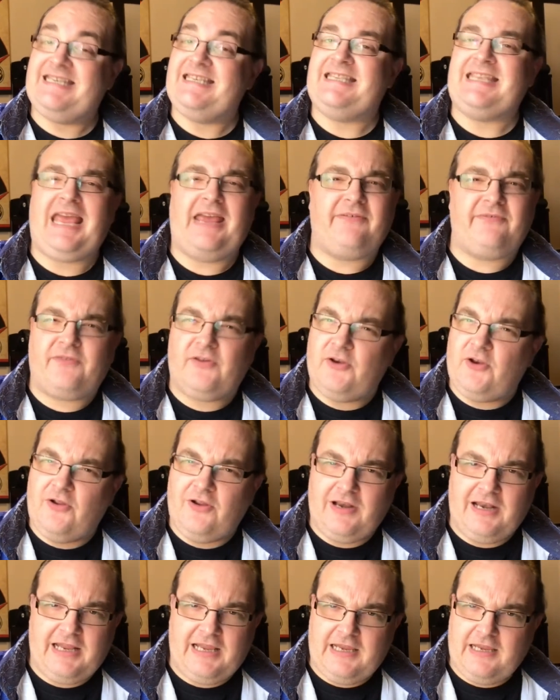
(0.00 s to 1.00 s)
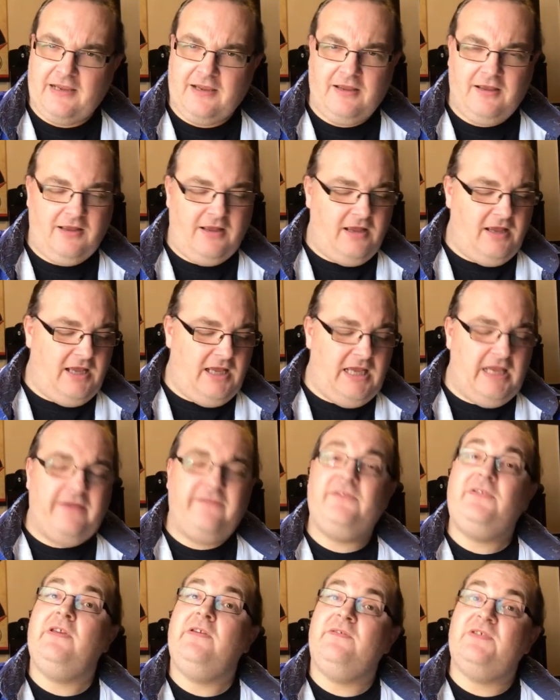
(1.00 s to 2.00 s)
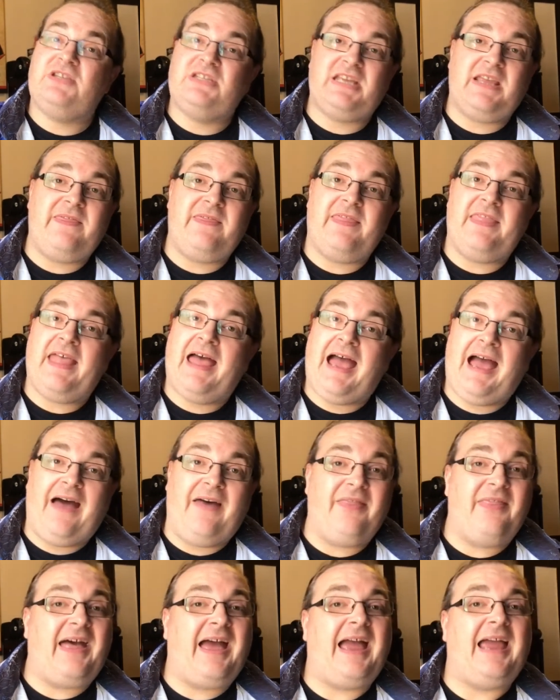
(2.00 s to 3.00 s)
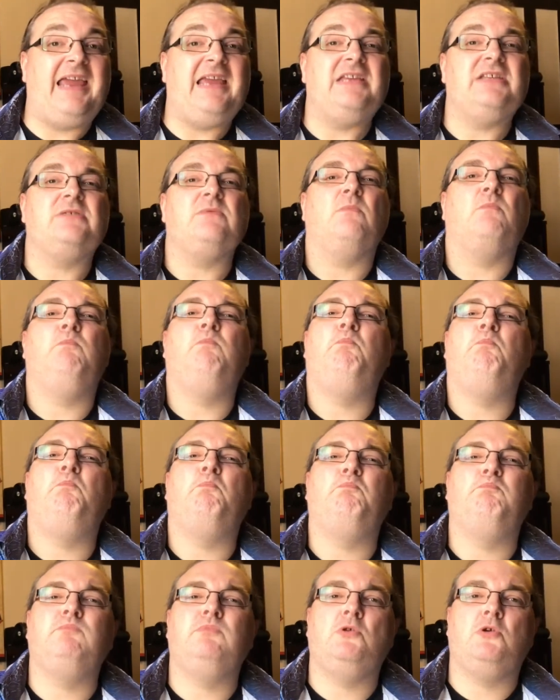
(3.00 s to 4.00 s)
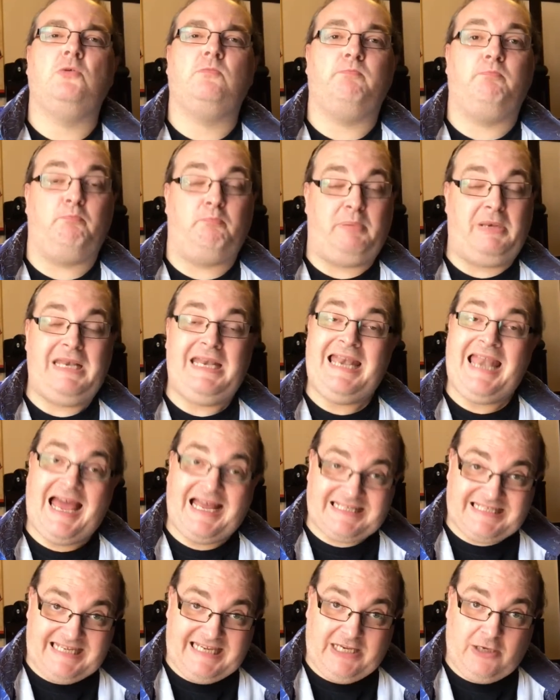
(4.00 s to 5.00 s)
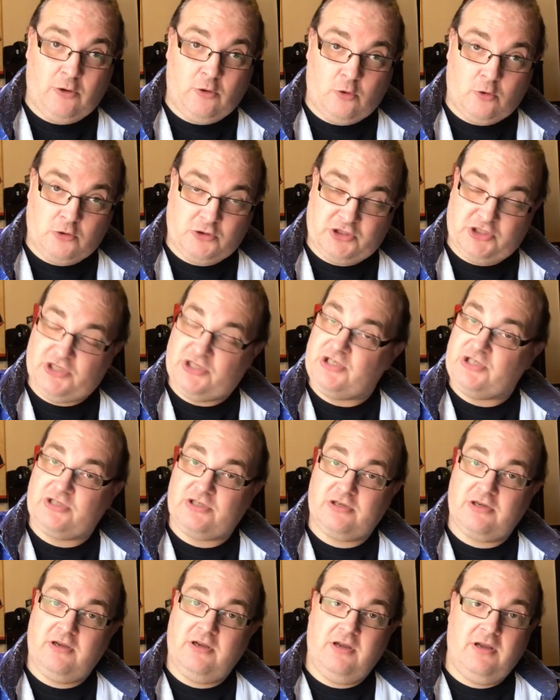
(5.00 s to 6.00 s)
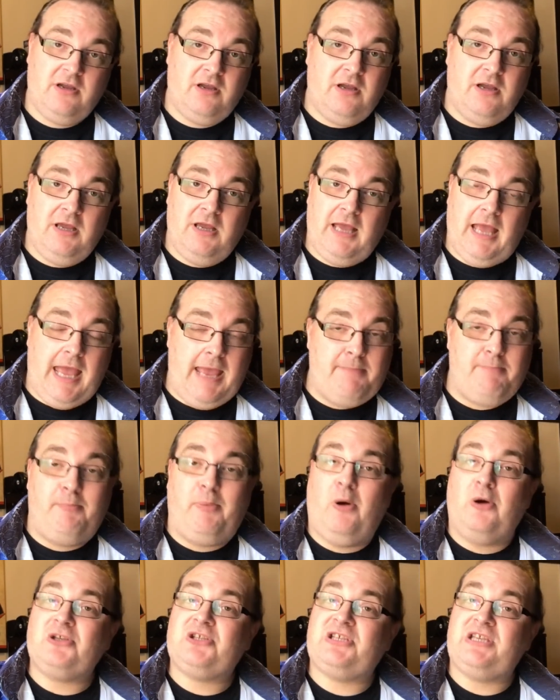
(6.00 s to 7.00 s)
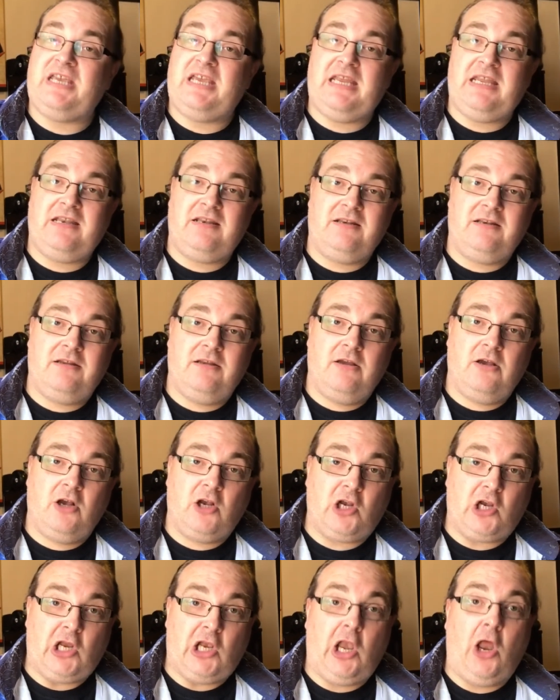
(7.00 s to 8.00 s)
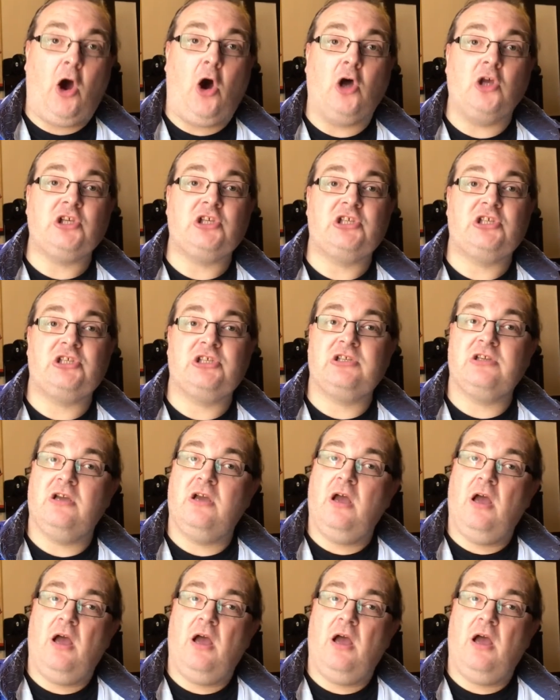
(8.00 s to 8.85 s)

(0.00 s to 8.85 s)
Definitely. If you've seen that, that is bloody gorgeous. Embossing, gloss.